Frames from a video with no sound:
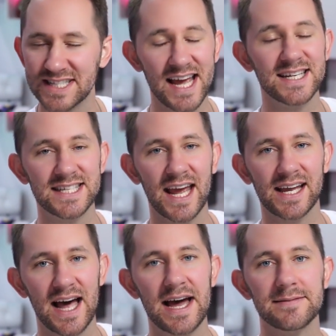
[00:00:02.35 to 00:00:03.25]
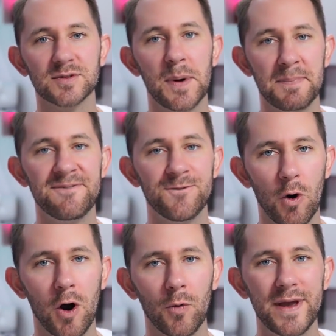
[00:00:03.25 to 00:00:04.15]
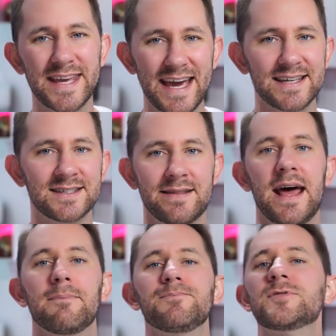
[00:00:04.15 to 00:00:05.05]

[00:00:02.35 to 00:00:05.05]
to ten tech items. But before we get into that